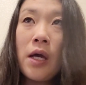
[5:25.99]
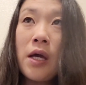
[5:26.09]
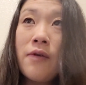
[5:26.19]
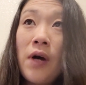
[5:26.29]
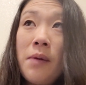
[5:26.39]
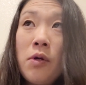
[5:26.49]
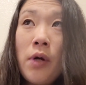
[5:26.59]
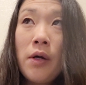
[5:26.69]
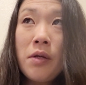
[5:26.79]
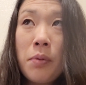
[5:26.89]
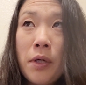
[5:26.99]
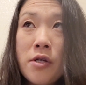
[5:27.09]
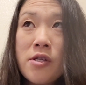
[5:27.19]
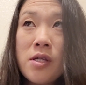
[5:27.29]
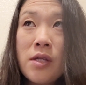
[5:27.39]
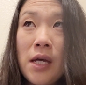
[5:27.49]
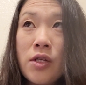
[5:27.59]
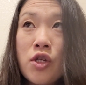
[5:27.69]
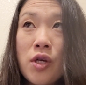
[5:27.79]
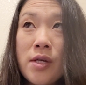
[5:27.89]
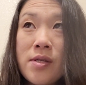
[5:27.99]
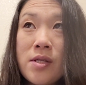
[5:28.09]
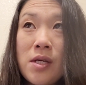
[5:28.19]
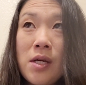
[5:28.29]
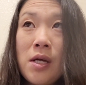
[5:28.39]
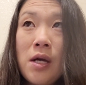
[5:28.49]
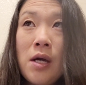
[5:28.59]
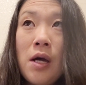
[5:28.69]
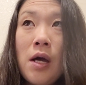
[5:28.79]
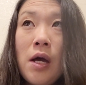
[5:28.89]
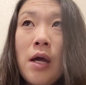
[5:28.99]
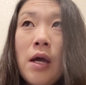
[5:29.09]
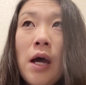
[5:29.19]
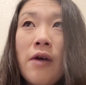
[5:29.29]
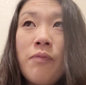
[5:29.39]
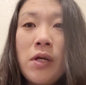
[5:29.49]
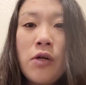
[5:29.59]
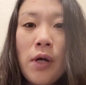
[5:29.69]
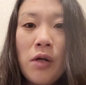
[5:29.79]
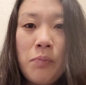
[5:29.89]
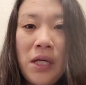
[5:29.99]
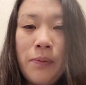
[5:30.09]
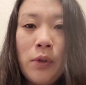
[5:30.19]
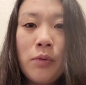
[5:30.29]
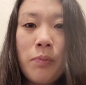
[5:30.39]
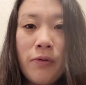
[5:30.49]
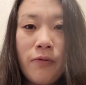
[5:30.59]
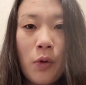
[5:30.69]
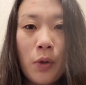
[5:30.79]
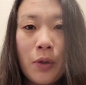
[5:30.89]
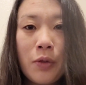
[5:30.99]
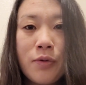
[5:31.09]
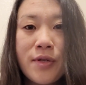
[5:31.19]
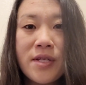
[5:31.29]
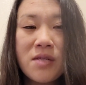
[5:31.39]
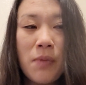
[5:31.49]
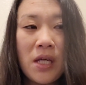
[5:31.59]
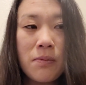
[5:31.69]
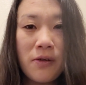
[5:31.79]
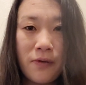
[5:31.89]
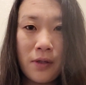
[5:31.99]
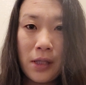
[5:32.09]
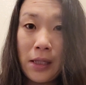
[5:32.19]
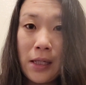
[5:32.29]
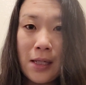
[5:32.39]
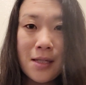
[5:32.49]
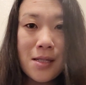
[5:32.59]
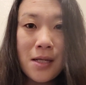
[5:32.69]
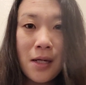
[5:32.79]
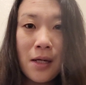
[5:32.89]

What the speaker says: If I'm around a person that just, I've been around people before who just make me feel at ease.